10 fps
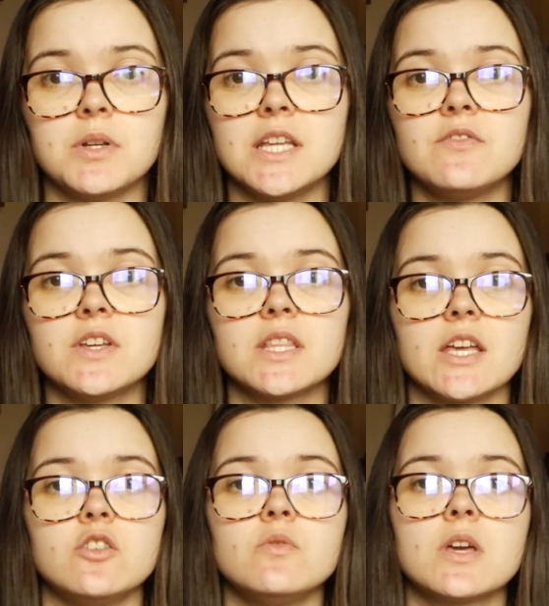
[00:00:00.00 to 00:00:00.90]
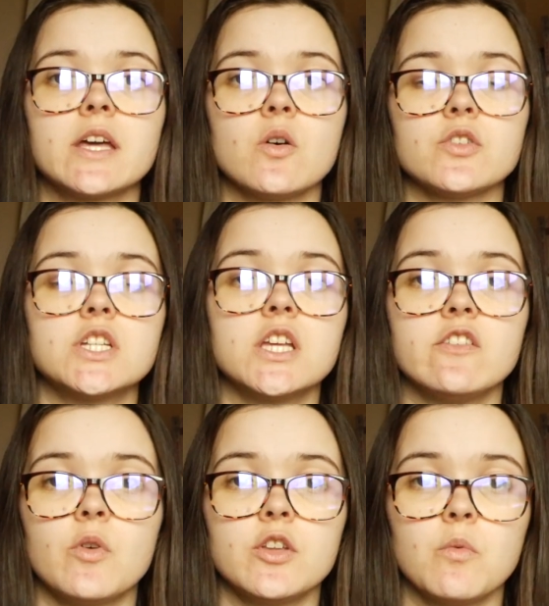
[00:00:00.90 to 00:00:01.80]
believing that you cannot
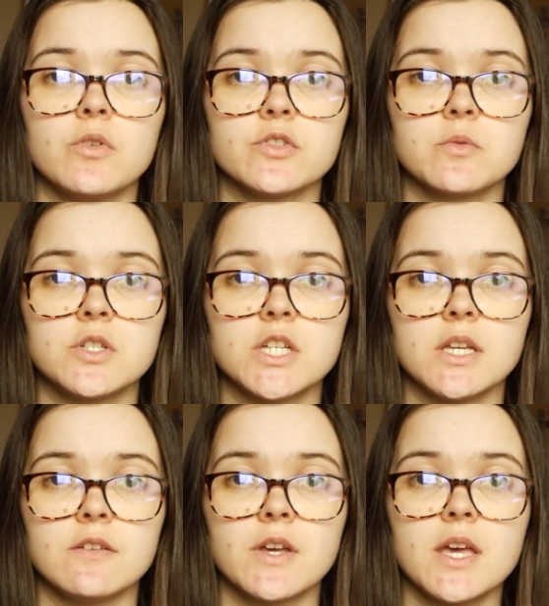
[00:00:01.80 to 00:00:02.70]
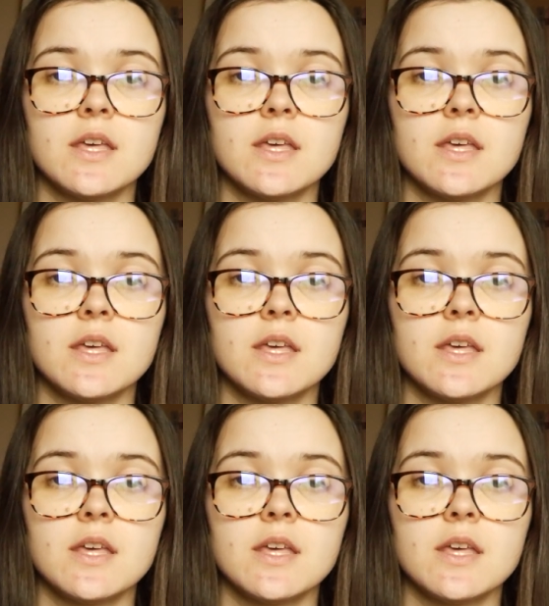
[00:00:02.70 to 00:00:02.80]
achieve what you want to achieve,